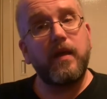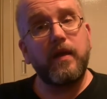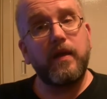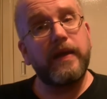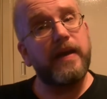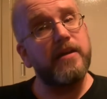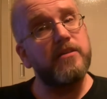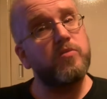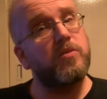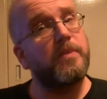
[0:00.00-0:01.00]
Hey
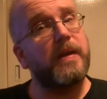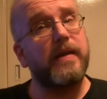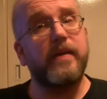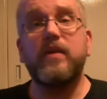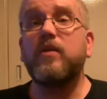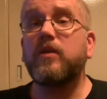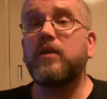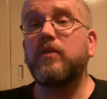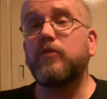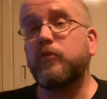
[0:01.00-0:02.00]
guys, we're back
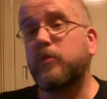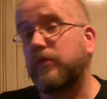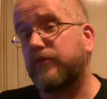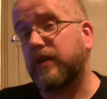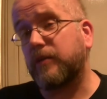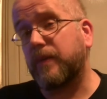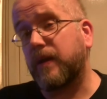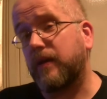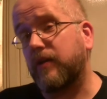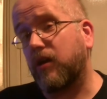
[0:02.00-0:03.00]
with the final
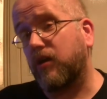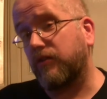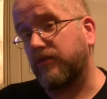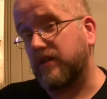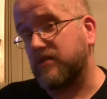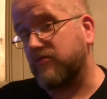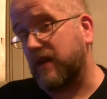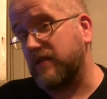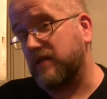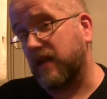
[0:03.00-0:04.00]
part of this
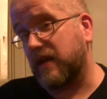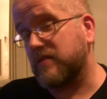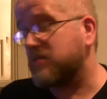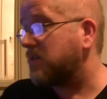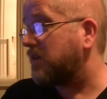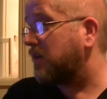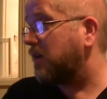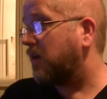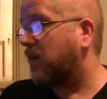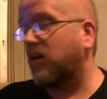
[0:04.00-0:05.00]
grain to glass
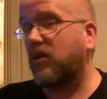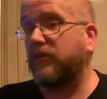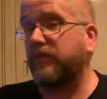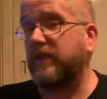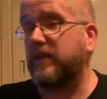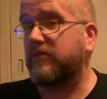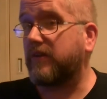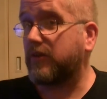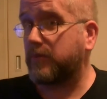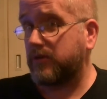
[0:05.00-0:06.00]
of the
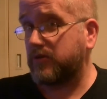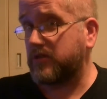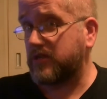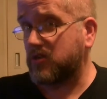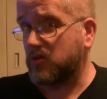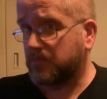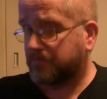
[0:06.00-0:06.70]
Crafty Brew Saison.